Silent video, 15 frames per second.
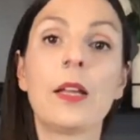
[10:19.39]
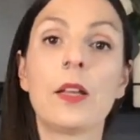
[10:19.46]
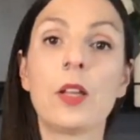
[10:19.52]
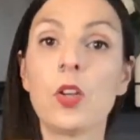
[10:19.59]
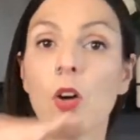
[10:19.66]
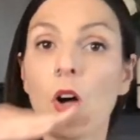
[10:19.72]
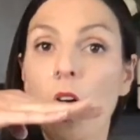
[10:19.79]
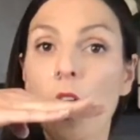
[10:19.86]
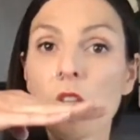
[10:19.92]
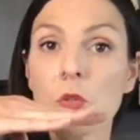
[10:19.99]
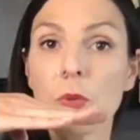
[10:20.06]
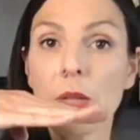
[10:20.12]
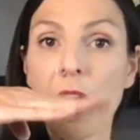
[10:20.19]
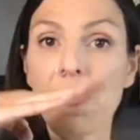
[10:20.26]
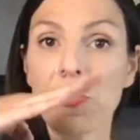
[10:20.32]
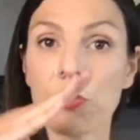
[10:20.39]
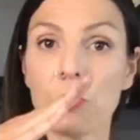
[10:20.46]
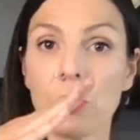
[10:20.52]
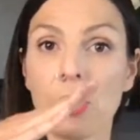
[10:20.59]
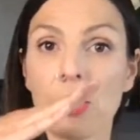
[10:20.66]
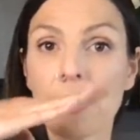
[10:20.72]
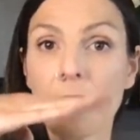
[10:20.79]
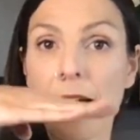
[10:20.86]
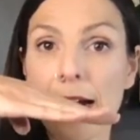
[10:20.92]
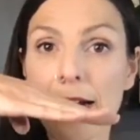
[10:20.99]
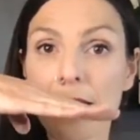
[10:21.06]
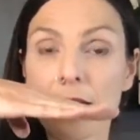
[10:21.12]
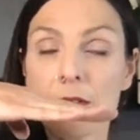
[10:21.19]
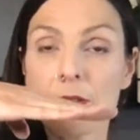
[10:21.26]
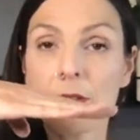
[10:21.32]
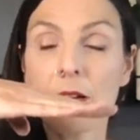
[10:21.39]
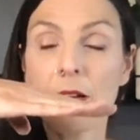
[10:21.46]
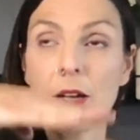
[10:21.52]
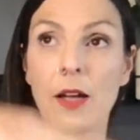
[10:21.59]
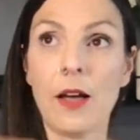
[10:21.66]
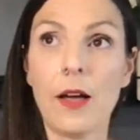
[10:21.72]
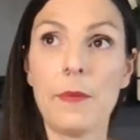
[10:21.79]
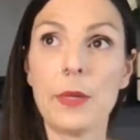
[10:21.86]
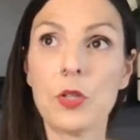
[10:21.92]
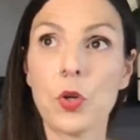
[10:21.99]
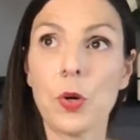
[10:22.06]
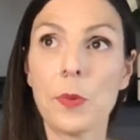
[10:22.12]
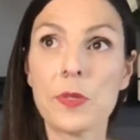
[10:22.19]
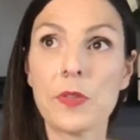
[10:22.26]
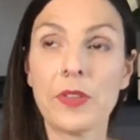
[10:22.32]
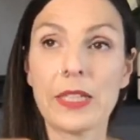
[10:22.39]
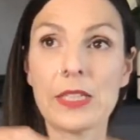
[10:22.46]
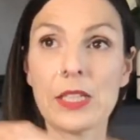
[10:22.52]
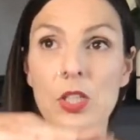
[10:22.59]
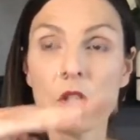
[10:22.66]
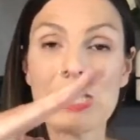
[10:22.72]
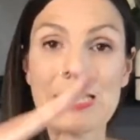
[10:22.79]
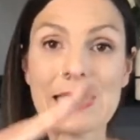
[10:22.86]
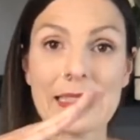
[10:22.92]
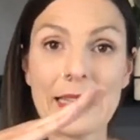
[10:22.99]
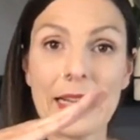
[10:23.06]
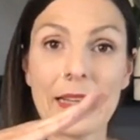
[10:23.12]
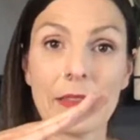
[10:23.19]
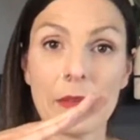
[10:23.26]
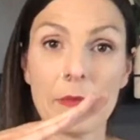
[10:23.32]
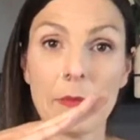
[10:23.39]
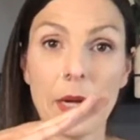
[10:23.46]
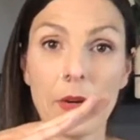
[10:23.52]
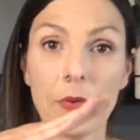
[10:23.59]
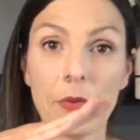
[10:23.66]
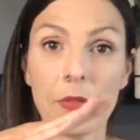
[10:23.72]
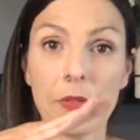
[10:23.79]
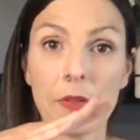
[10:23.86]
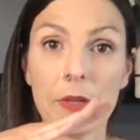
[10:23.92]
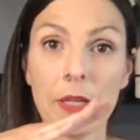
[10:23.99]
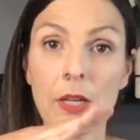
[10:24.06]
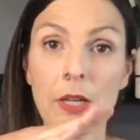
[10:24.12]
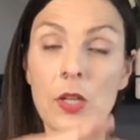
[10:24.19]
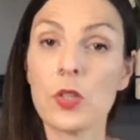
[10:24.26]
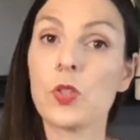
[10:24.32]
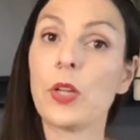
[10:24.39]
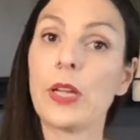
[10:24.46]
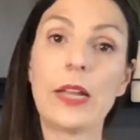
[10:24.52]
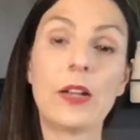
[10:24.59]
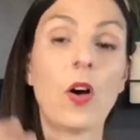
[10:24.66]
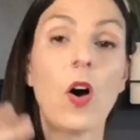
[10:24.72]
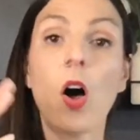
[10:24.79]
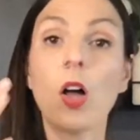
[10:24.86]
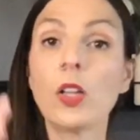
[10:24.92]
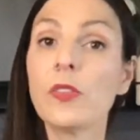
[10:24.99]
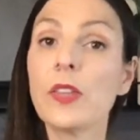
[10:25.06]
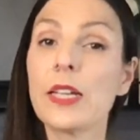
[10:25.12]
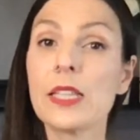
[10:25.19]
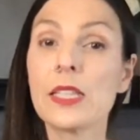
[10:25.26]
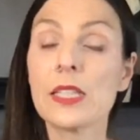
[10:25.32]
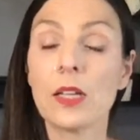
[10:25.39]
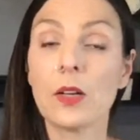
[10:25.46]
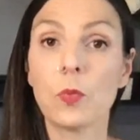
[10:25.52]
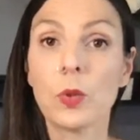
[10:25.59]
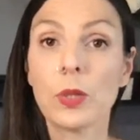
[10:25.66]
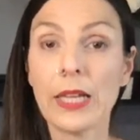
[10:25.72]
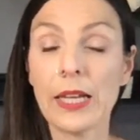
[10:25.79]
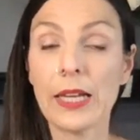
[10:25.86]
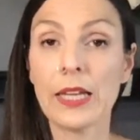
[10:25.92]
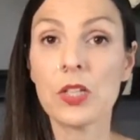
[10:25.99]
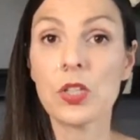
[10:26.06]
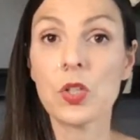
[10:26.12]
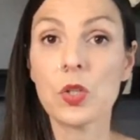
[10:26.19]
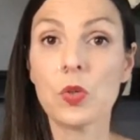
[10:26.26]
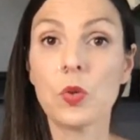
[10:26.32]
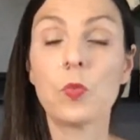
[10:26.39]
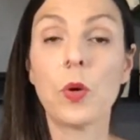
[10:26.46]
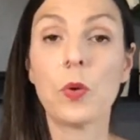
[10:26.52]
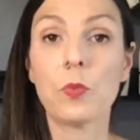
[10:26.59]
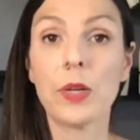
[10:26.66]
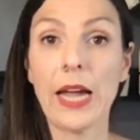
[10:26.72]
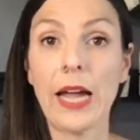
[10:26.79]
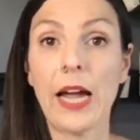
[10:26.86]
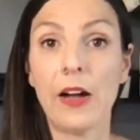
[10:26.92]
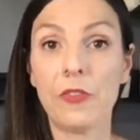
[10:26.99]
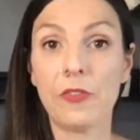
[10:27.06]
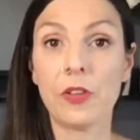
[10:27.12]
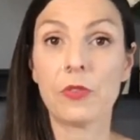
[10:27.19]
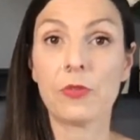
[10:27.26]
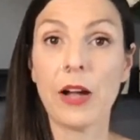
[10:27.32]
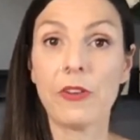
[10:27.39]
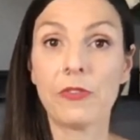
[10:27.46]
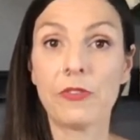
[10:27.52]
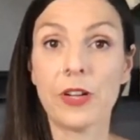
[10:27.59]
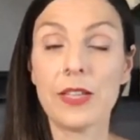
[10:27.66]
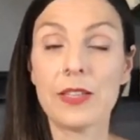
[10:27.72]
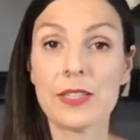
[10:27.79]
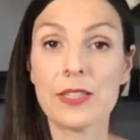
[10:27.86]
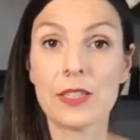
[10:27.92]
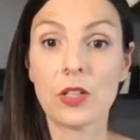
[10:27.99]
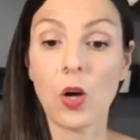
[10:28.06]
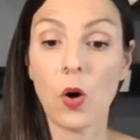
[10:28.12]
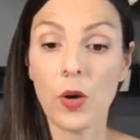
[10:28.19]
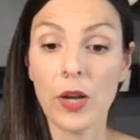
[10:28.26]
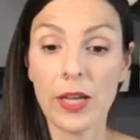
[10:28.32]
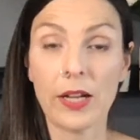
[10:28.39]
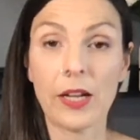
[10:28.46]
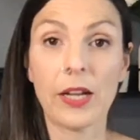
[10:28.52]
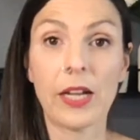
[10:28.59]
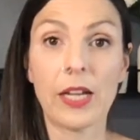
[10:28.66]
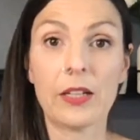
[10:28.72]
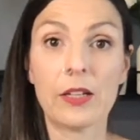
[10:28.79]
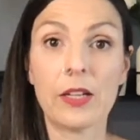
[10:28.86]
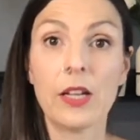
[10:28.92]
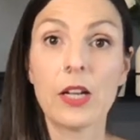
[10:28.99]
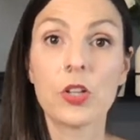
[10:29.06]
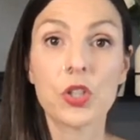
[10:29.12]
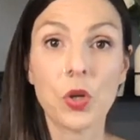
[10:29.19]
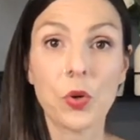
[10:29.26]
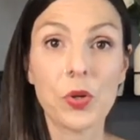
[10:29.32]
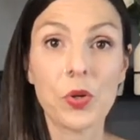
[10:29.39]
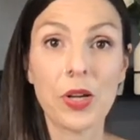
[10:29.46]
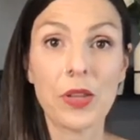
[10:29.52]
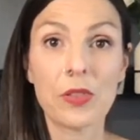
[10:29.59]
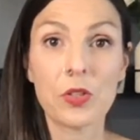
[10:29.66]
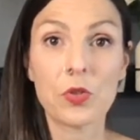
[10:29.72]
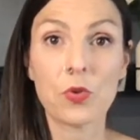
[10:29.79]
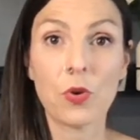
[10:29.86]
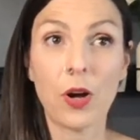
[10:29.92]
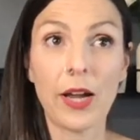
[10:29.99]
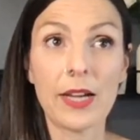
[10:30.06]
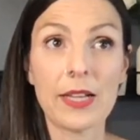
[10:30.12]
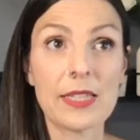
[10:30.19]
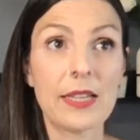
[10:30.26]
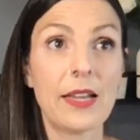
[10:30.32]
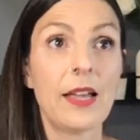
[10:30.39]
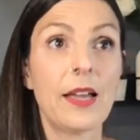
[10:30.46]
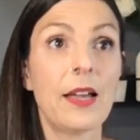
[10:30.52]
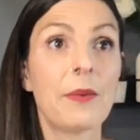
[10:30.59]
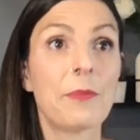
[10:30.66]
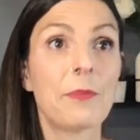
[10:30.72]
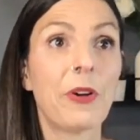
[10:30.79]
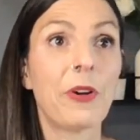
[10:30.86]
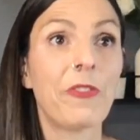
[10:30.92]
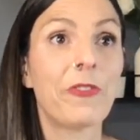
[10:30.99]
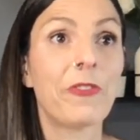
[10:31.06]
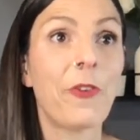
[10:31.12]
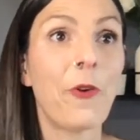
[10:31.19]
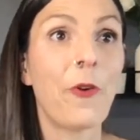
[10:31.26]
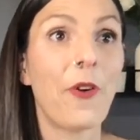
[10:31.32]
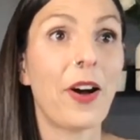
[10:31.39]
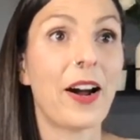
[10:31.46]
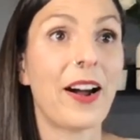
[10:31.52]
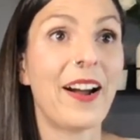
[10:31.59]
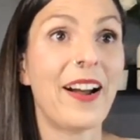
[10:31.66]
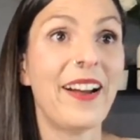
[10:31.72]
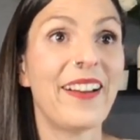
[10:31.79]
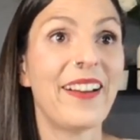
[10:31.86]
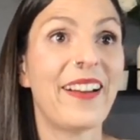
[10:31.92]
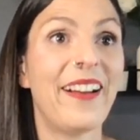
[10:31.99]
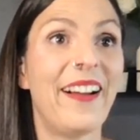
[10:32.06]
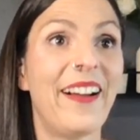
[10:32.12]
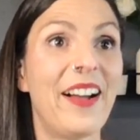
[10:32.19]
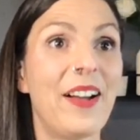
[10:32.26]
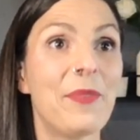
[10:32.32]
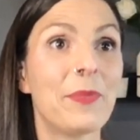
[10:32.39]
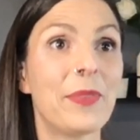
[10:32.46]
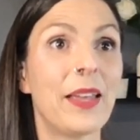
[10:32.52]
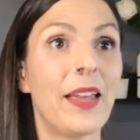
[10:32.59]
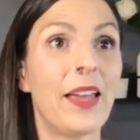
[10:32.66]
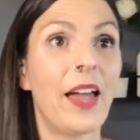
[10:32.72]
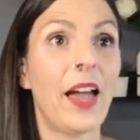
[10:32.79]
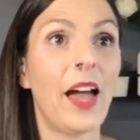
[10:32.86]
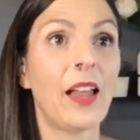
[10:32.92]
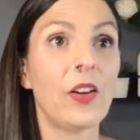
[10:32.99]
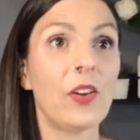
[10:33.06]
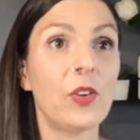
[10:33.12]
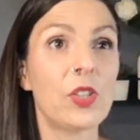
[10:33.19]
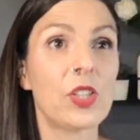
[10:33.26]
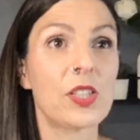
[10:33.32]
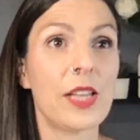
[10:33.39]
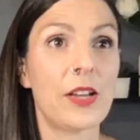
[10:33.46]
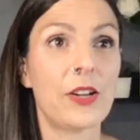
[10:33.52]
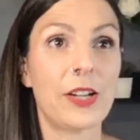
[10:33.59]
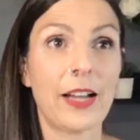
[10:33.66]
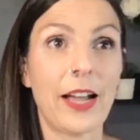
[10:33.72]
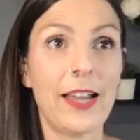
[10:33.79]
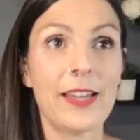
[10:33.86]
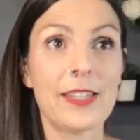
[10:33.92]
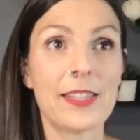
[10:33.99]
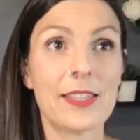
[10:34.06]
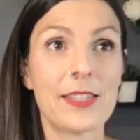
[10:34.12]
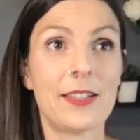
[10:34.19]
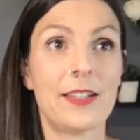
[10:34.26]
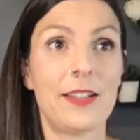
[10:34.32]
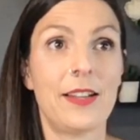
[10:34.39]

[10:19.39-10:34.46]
You also will have to align it um, in terms of like, did you slant the mouth? So again, all of this we'll get into when we have the reference going and I can show you in the drawings. Before, um, hello, Centergeist.